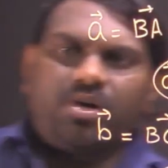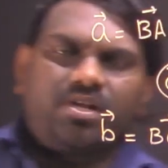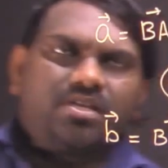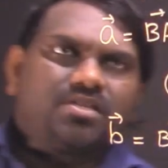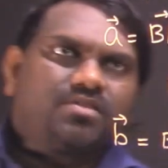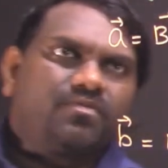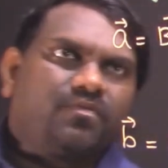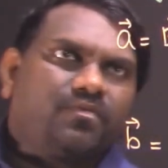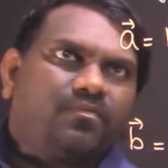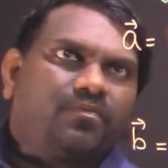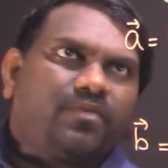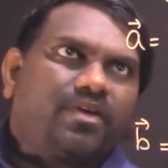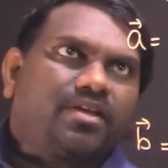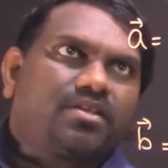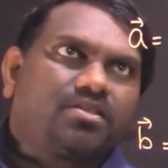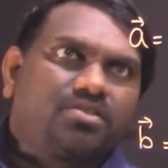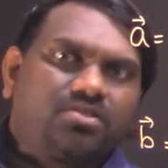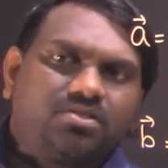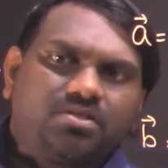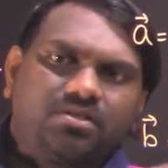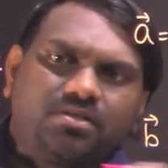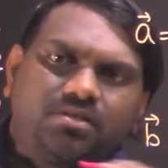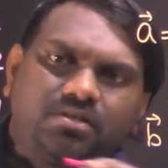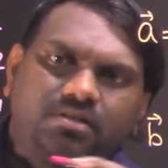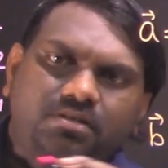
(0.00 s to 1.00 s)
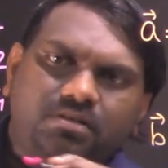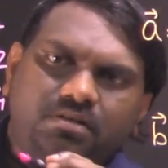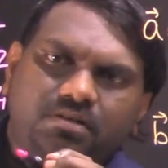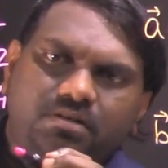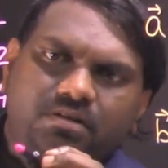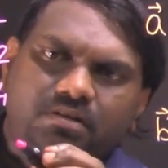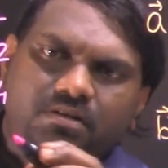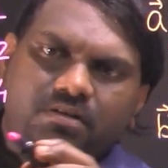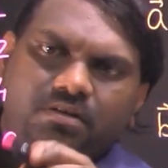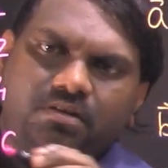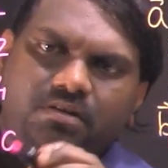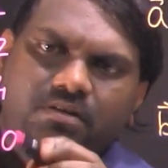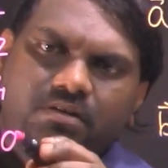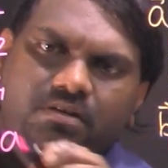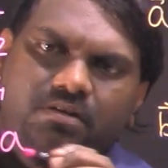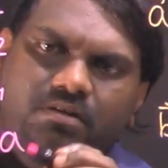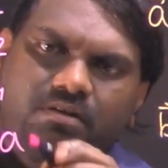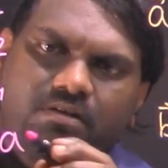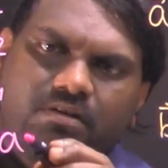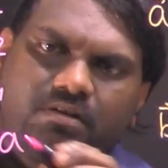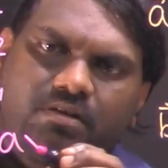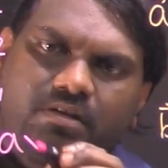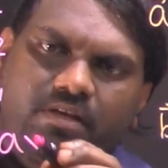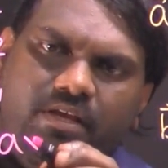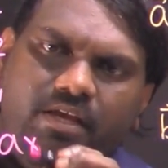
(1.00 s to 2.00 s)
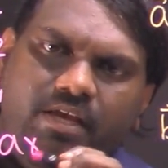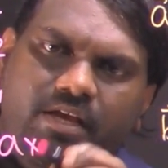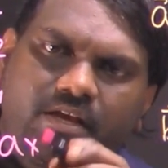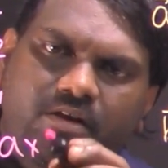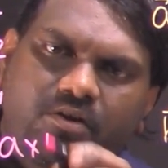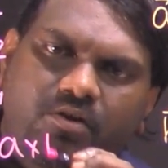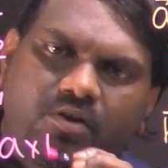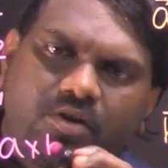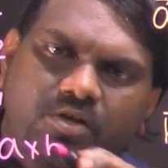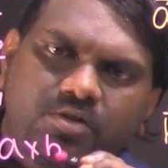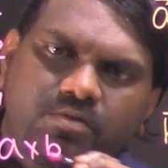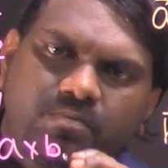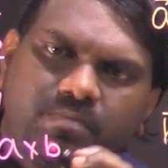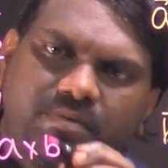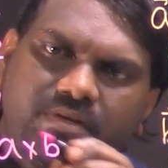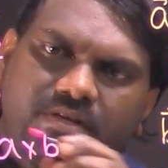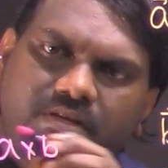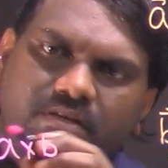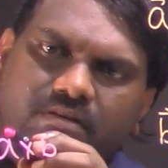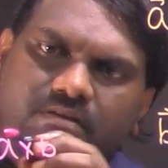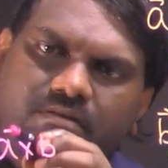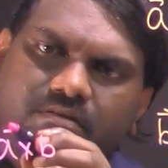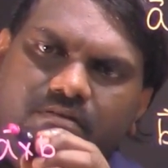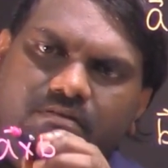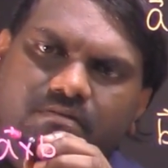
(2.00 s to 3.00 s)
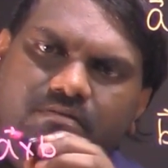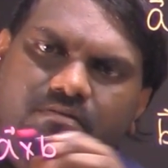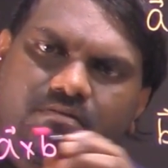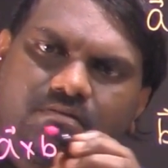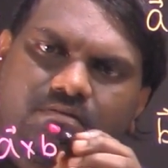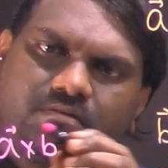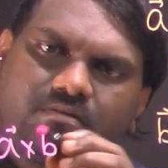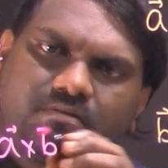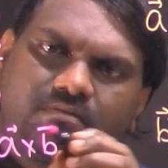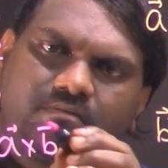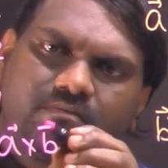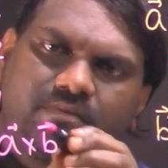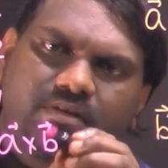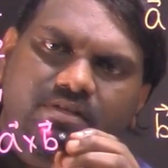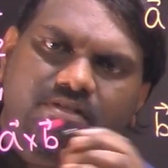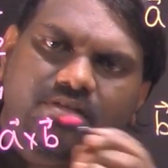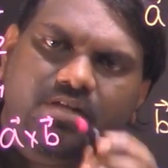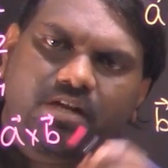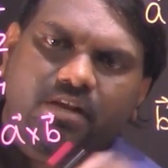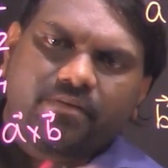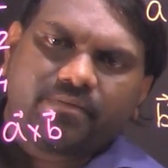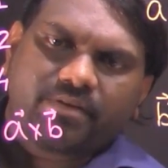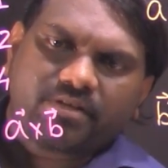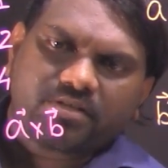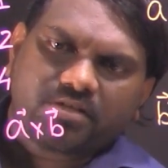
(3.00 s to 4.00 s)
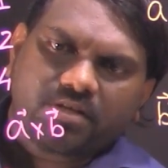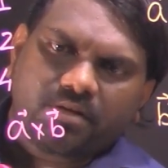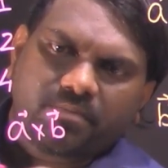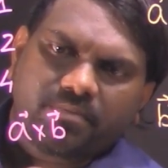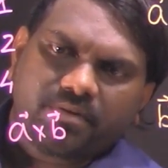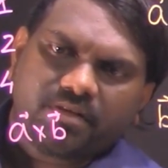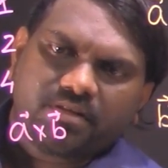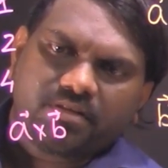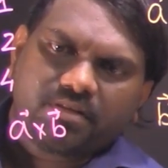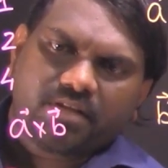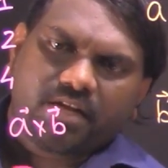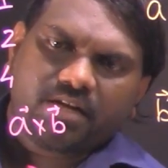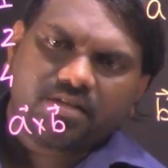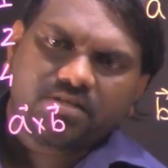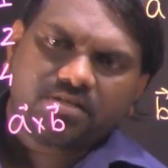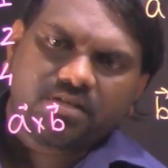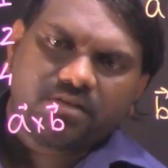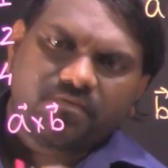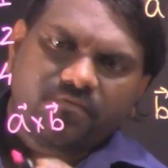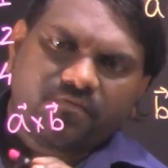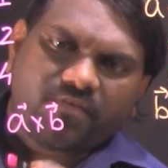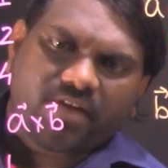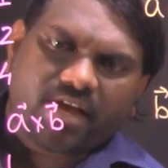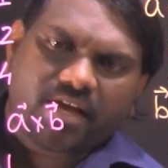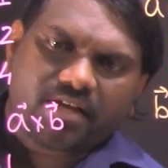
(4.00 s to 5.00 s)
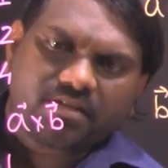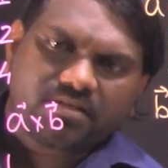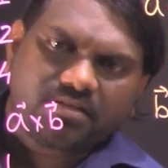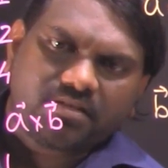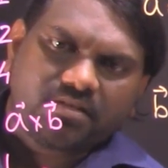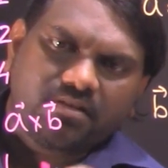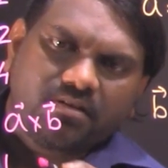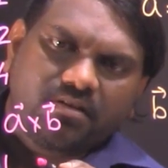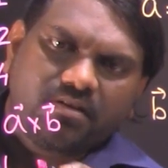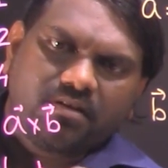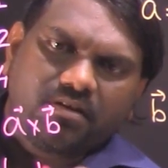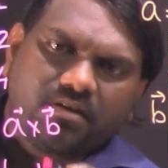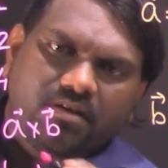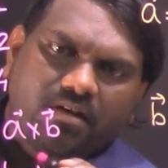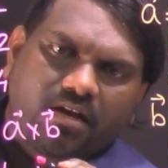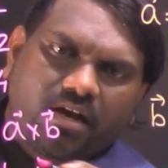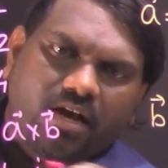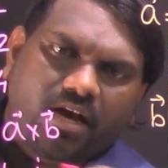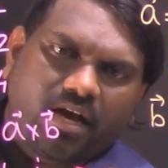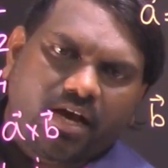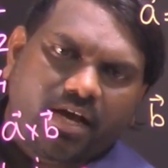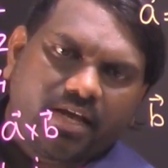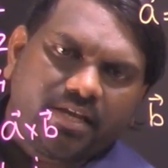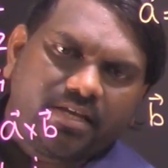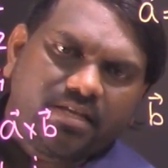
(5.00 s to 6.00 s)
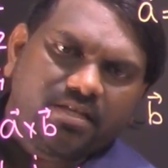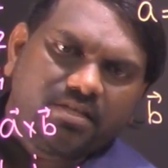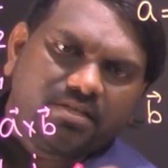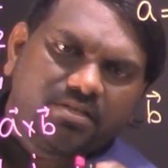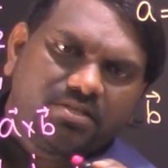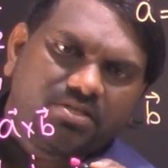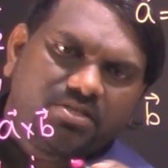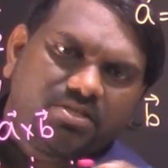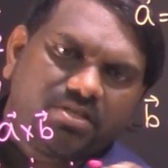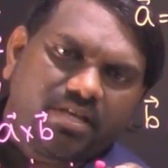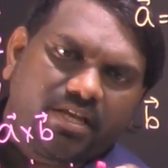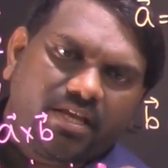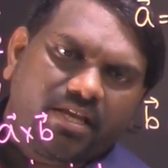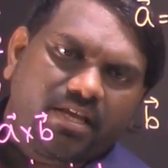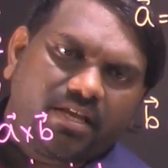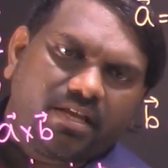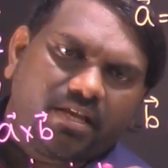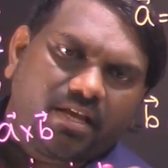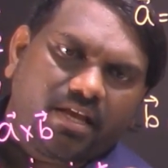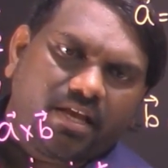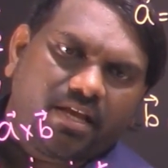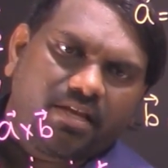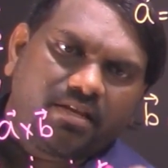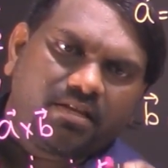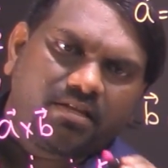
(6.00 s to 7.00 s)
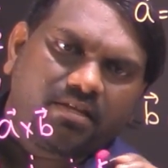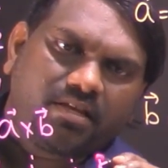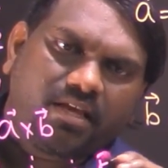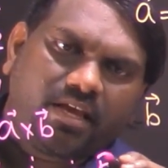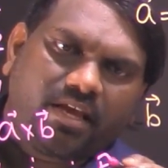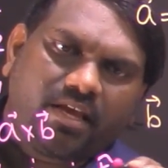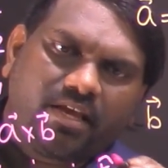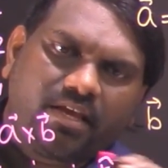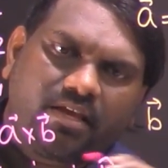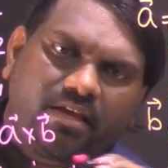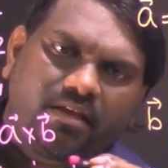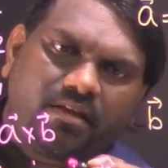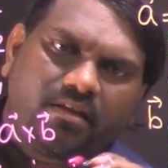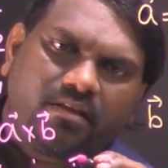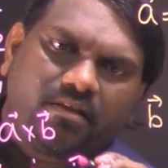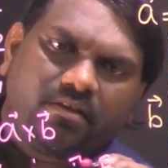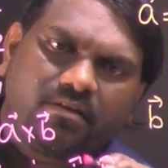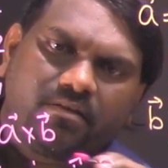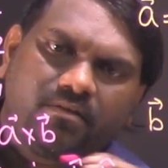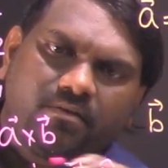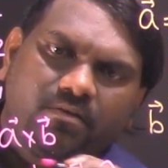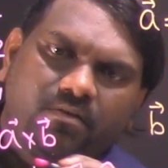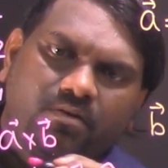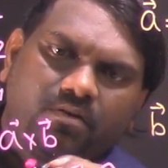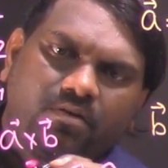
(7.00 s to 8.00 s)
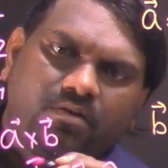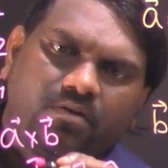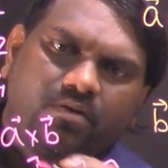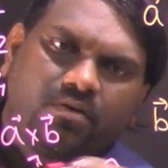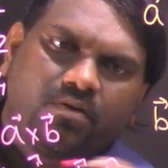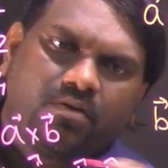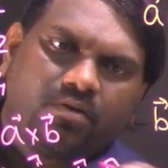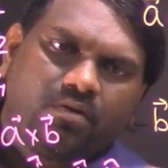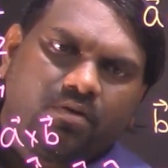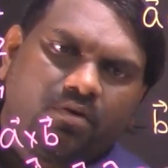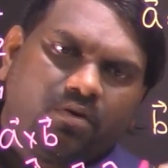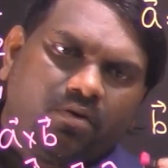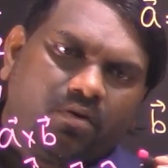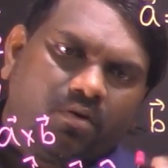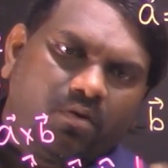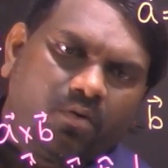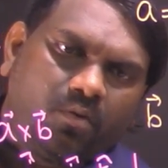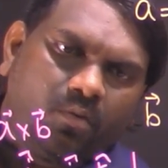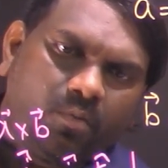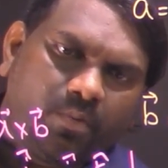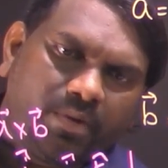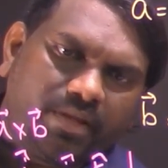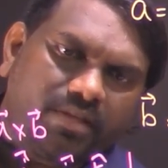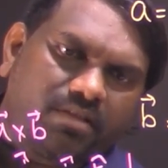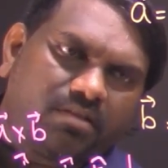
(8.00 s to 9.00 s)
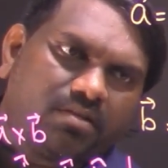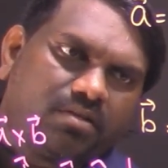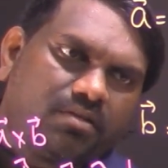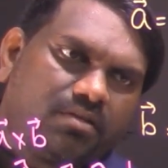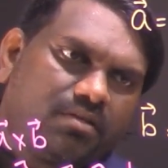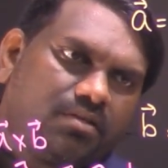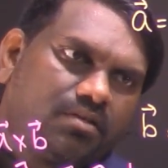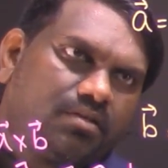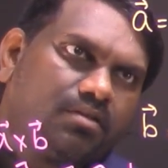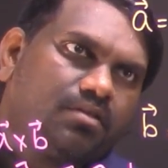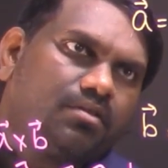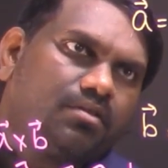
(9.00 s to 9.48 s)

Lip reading: what is vector A cross B. Vector A, vector B. That is in fact I, j and k with